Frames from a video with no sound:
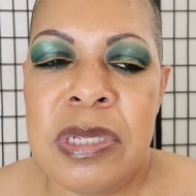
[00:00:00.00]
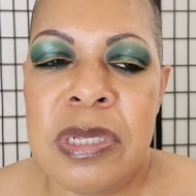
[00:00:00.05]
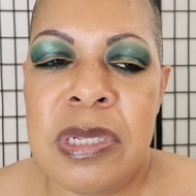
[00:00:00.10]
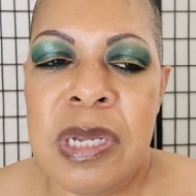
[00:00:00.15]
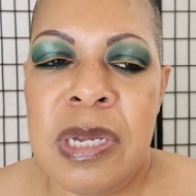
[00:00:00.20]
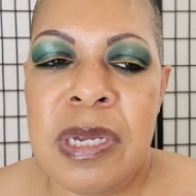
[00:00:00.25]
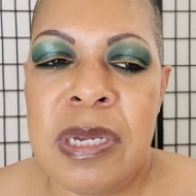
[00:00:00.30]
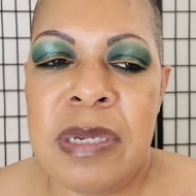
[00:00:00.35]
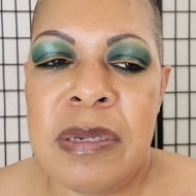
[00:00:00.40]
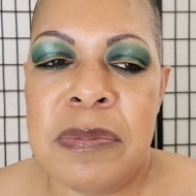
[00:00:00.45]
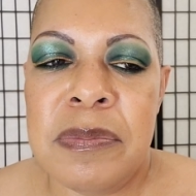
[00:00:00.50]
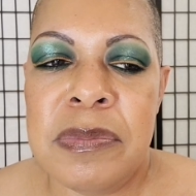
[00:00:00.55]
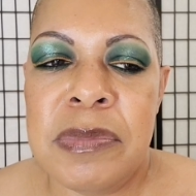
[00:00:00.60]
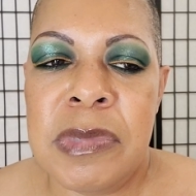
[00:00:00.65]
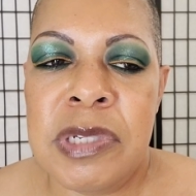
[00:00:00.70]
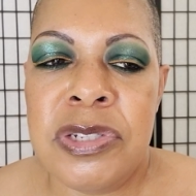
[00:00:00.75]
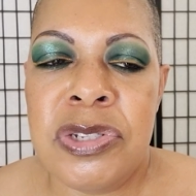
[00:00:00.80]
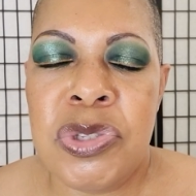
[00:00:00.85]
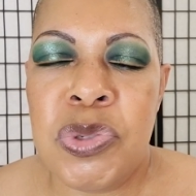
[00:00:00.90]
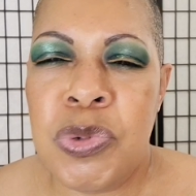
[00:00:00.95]
um,
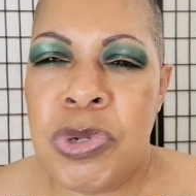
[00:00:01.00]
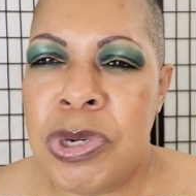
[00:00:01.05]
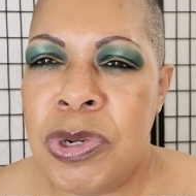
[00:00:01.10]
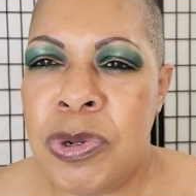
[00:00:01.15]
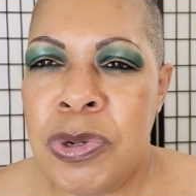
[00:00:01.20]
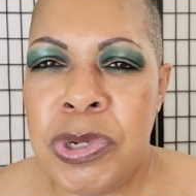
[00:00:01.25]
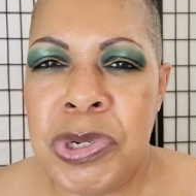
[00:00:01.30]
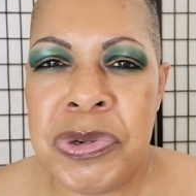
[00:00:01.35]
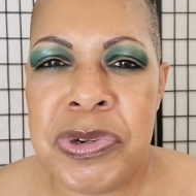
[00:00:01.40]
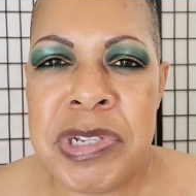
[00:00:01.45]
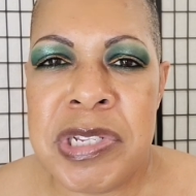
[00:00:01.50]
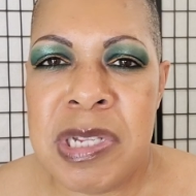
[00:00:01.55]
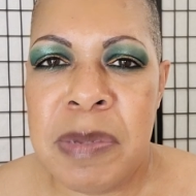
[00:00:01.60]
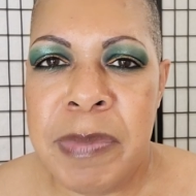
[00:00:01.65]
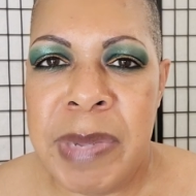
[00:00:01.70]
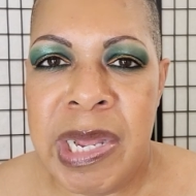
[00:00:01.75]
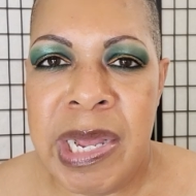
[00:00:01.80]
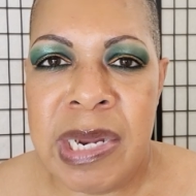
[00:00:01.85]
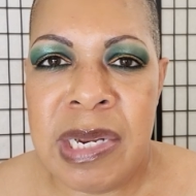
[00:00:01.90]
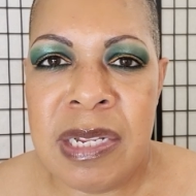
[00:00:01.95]
a store owner or
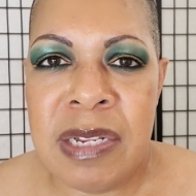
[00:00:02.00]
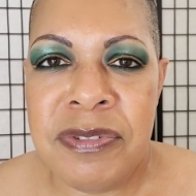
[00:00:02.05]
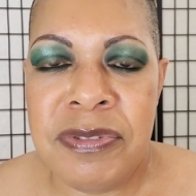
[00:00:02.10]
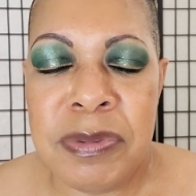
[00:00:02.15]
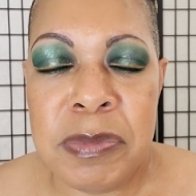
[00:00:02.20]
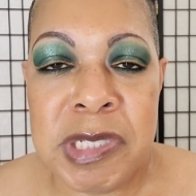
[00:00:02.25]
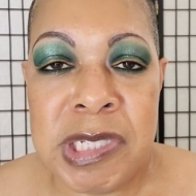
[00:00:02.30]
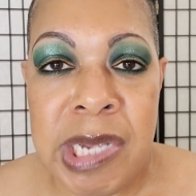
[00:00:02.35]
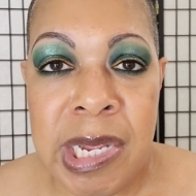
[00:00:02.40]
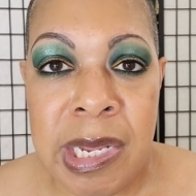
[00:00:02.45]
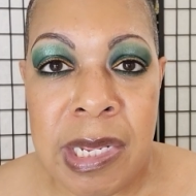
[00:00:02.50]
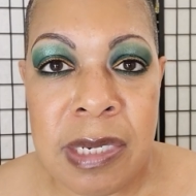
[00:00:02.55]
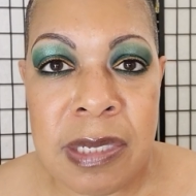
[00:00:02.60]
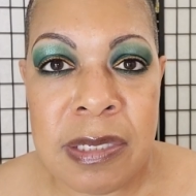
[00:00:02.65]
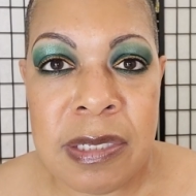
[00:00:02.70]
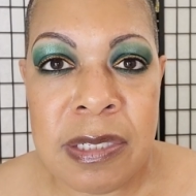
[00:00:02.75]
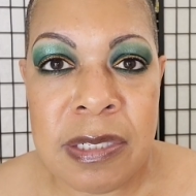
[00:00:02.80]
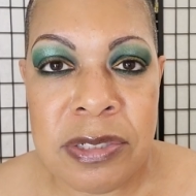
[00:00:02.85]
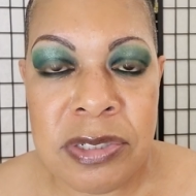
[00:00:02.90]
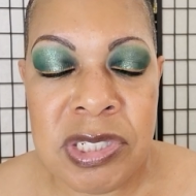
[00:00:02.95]
somebody from
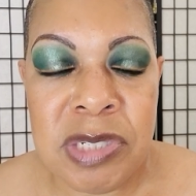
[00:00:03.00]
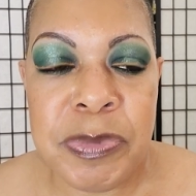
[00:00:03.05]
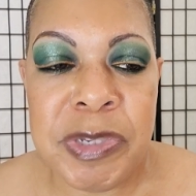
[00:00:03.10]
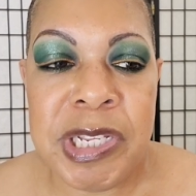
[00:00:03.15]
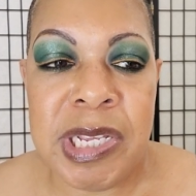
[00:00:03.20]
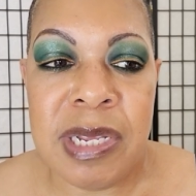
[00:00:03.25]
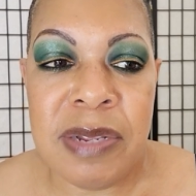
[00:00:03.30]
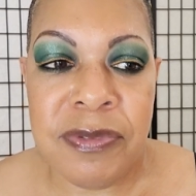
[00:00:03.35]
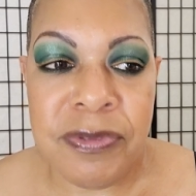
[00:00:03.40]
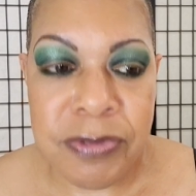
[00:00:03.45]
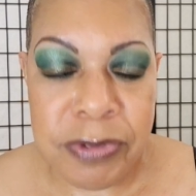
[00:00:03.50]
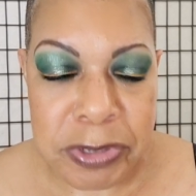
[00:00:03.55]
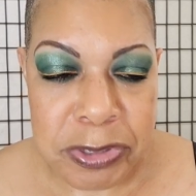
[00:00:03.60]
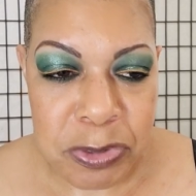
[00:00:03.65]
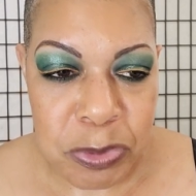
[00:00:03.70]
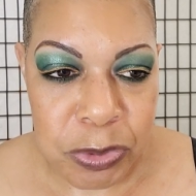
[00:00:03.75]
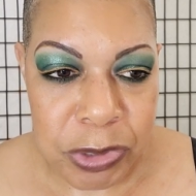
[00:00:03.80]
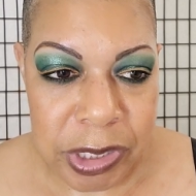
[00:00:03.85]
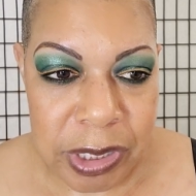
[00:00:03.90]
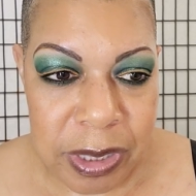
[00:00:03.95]
China she became
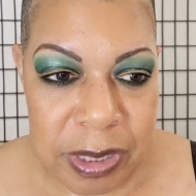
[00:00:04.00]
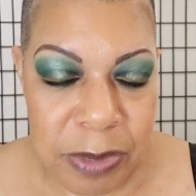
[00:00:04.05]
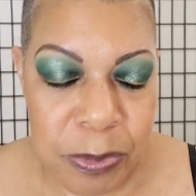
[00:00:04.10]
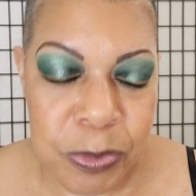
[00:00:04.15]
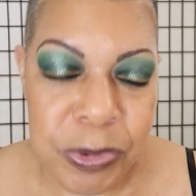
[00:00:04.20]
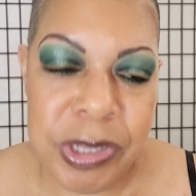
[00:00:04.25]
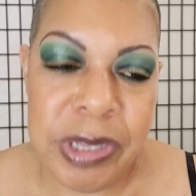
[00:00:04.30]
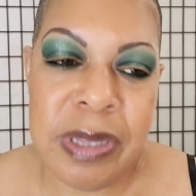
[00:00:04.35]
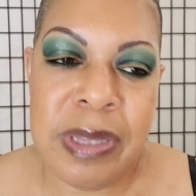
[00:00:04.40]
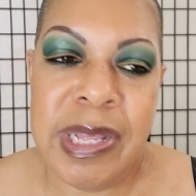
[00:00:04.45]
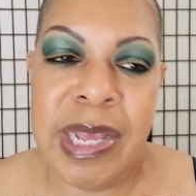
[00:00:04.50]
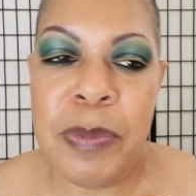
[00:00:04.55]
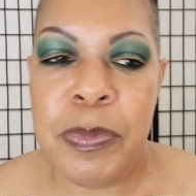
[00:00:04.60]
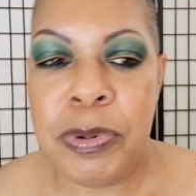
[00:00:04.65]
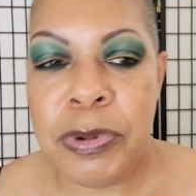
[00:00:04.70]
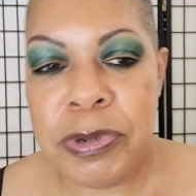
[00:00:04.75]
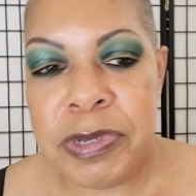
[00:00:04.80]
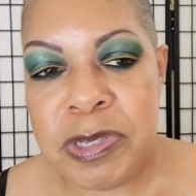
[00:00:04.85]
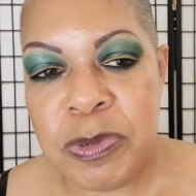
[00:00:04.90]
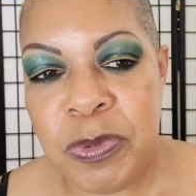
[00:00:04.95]
friends with. And when that
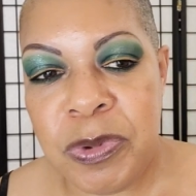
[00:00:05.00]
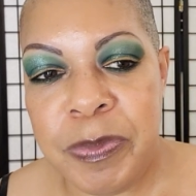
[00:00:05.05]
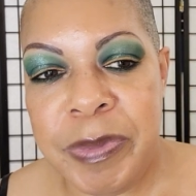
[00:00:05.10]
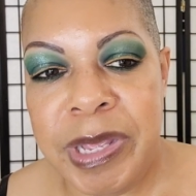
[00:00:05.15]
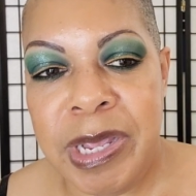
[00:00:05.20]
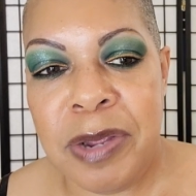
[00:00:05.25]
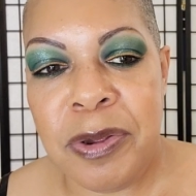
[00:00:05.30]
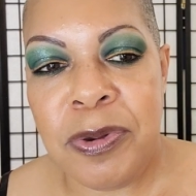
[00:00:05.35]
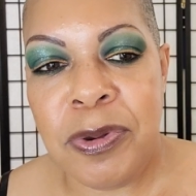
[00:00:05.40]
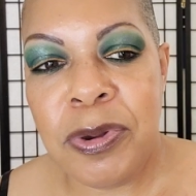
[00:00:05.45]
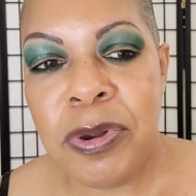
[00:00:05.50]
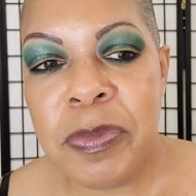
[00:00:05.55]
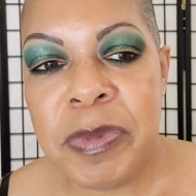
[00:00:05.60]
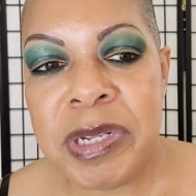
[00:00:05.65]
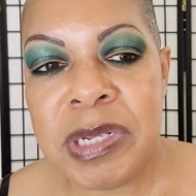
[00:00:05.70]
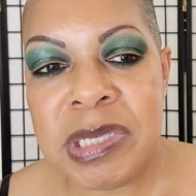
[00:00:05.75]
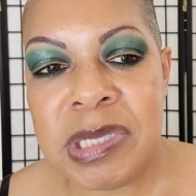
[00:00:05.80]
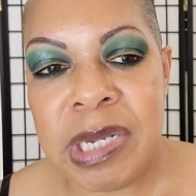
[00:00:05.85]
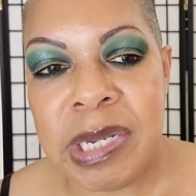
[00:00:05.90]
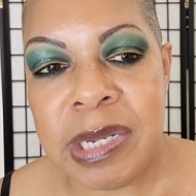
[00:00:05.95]
person went back home
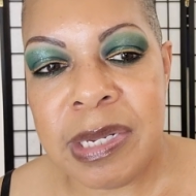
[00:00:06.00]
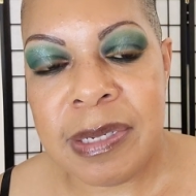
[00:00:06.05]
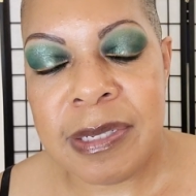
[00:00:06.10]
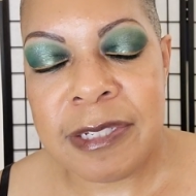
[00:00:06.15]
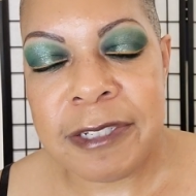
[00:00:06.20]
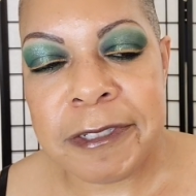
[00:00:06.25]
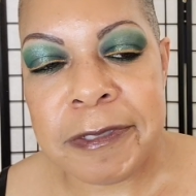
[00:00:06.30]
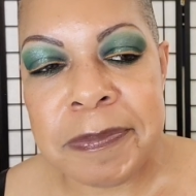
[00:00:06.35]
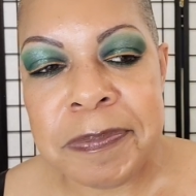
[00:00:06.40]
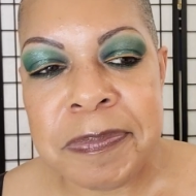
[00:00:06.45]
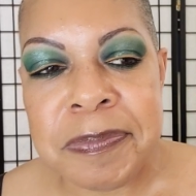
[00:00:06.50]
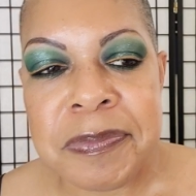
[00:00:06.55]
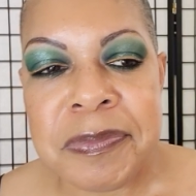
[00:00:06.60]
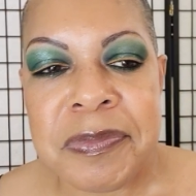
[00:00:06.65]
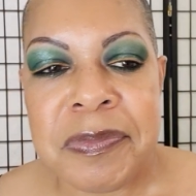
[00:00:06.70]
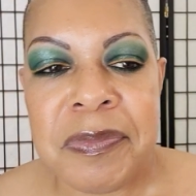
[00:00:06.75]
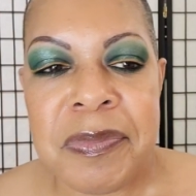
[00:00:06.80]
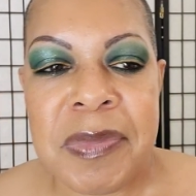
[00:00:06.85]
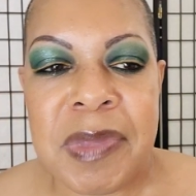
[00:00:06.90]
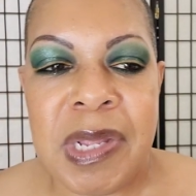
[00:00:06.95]
to China,
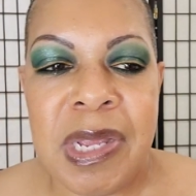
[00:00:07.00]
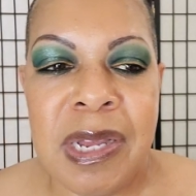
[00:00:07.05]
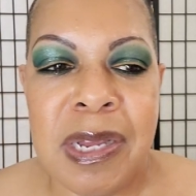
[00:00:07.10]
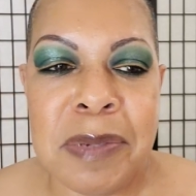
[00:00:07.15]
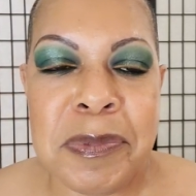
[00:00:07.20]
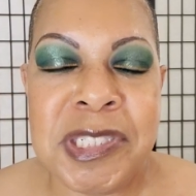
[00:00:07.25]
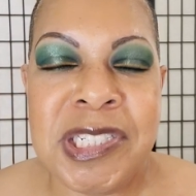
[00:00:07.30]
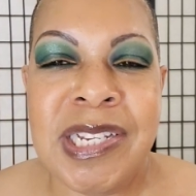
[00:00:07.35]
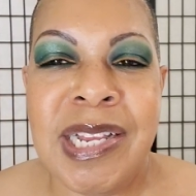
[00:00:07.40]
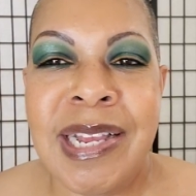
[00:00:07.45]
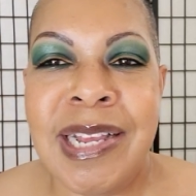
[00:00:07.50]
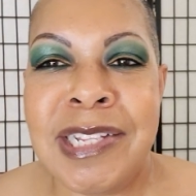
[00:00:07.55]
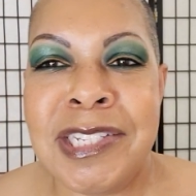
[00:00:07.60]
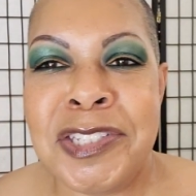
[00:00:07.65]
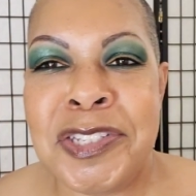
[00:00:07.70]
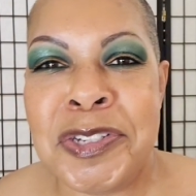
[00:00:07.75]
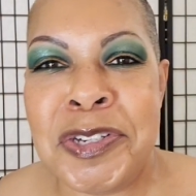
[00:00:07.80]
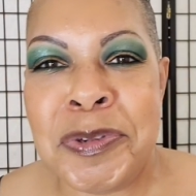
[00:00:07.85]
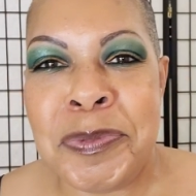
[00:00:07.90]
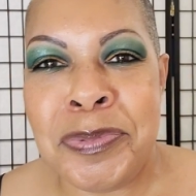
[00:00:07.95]
um, she
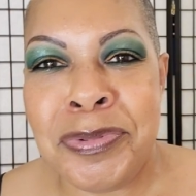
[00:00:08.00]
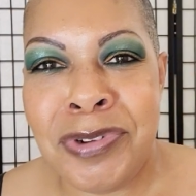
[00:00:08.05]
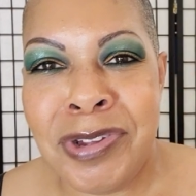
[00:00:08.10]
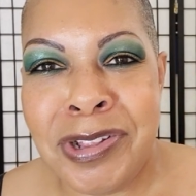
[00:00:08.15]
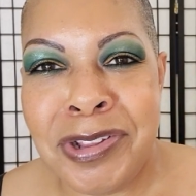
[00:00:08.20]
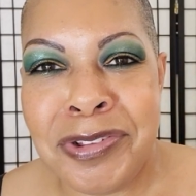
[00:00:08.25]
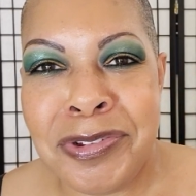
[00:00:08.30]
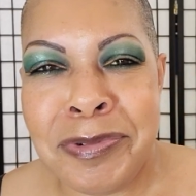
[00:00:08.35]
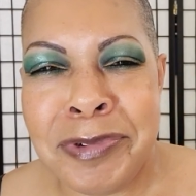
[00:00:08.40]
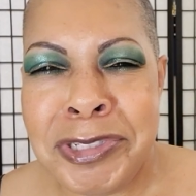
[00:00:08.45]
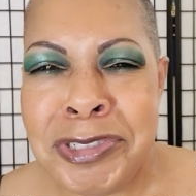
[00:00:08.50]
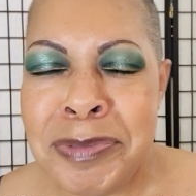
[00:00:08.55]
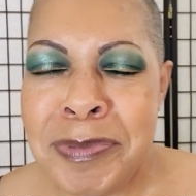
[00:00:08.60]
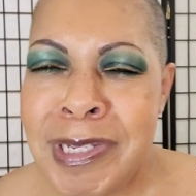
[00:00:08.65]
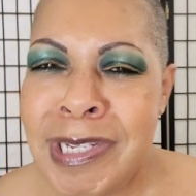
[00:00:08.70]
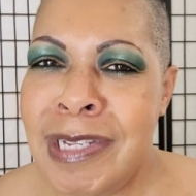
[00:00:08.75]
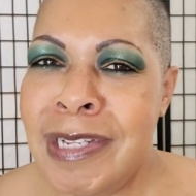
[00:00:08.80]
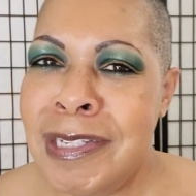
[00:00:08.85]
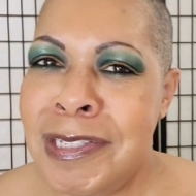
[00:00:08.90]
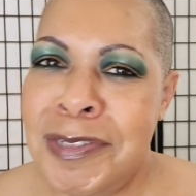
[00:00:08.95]
asked her brother, Would you
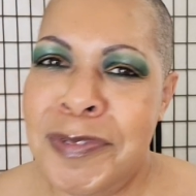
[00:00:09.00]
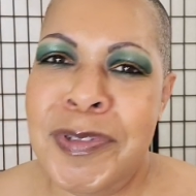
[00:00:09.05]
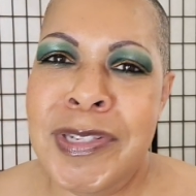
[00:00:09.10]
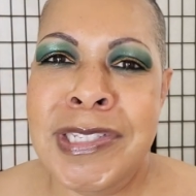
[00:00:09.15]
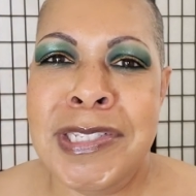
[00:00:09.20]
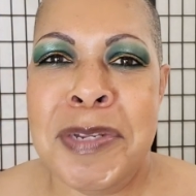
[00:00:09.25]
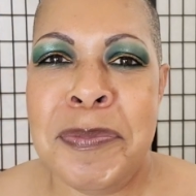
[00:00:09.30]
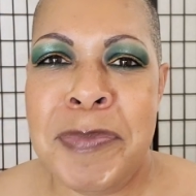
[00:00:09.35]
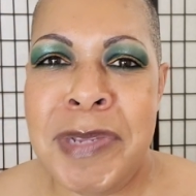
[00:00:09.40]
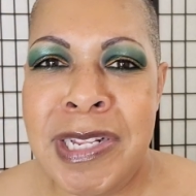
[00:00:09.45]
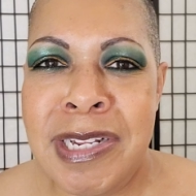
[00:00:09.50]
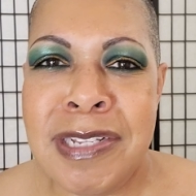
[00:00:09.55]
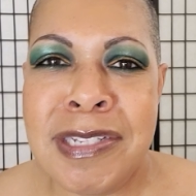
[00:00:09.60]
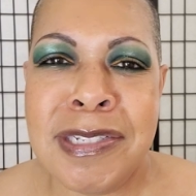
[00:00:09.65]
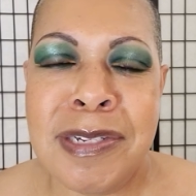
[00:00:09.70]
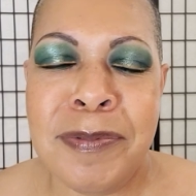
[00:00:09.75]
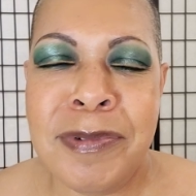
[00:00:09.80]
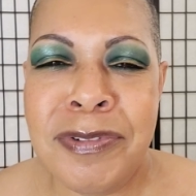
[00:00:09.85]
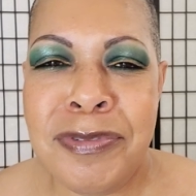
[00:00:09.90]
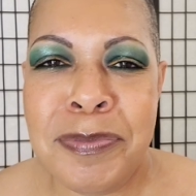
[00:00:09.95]
be interested in meeting
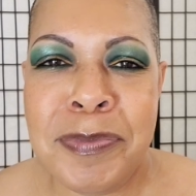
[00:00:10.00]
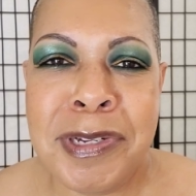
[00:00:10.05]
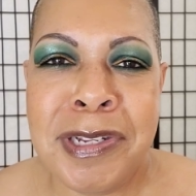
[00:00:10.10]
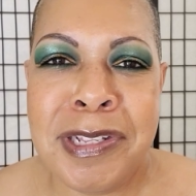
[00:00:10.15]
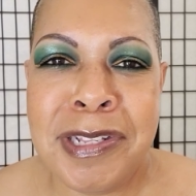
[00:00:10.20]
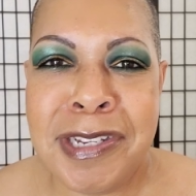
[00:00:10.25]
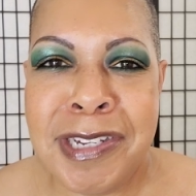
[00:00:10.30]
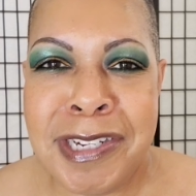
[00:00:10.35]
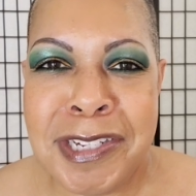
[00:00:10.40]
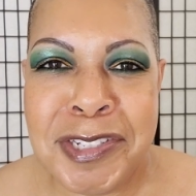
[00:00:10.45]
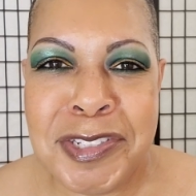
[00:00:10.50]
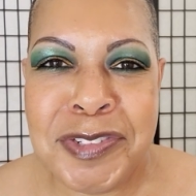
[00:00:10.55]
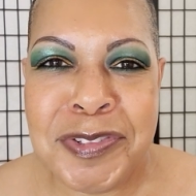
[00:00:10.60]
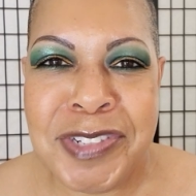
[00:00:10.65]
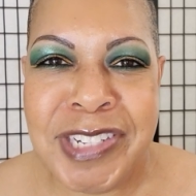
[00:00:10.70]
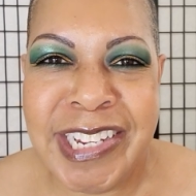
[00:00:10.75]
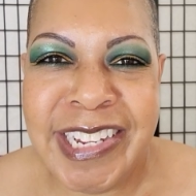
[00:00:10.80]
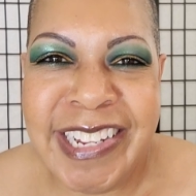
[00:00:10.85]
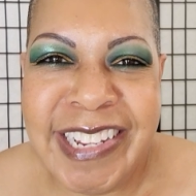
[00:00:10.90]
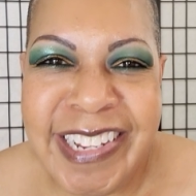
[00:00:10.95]
someone from another
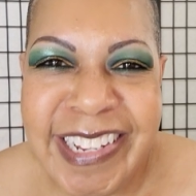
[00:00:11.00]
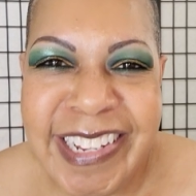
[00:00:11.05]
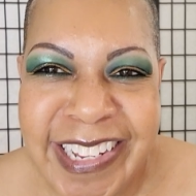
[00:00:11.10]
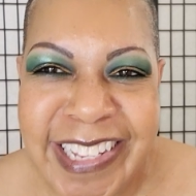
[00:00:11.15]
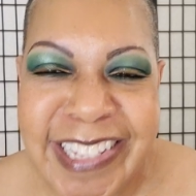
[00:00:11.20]
country?